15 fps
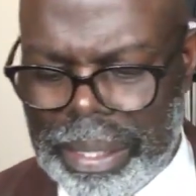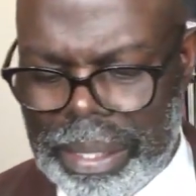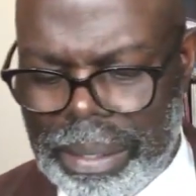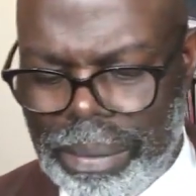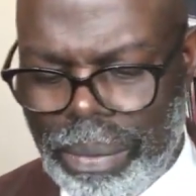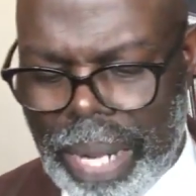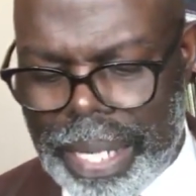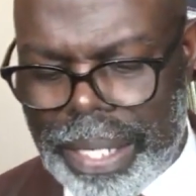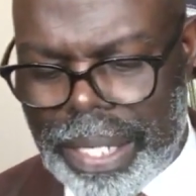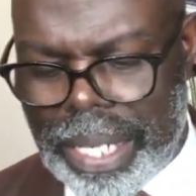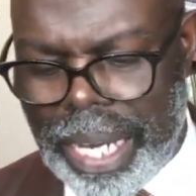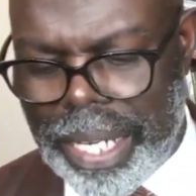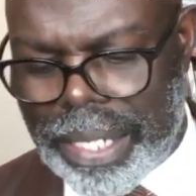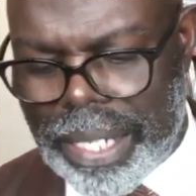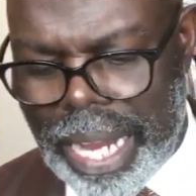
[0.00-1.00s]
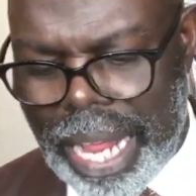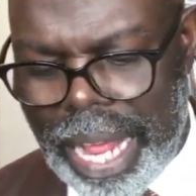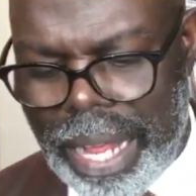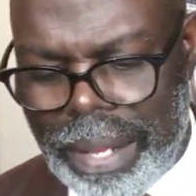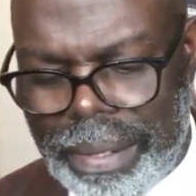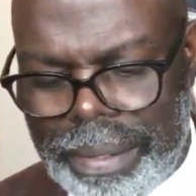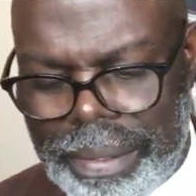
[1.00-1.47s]
Watch this
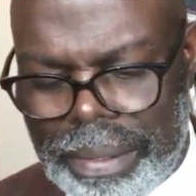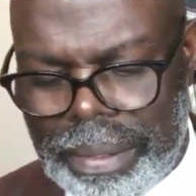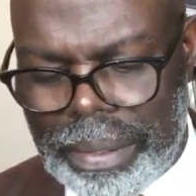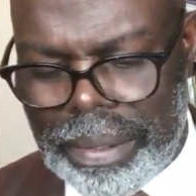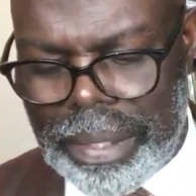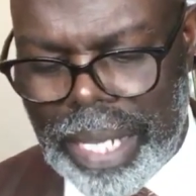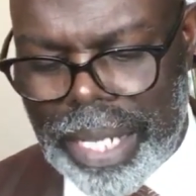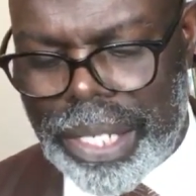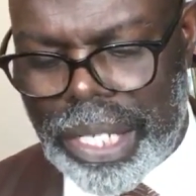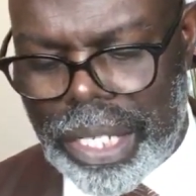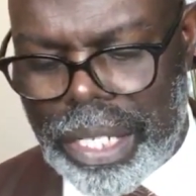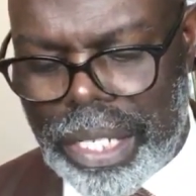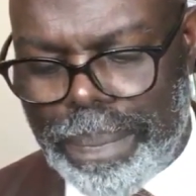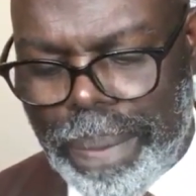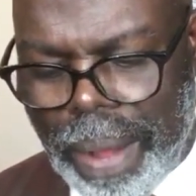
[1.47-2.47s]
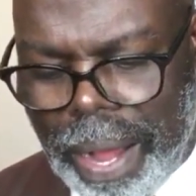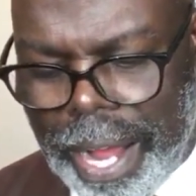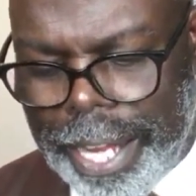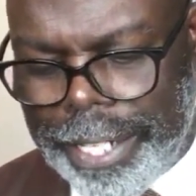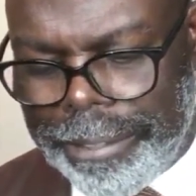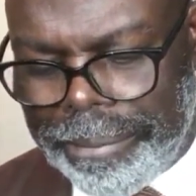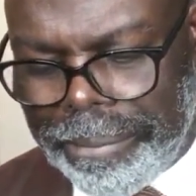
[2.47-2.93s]
now. This is the
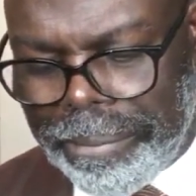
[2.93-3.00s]
part.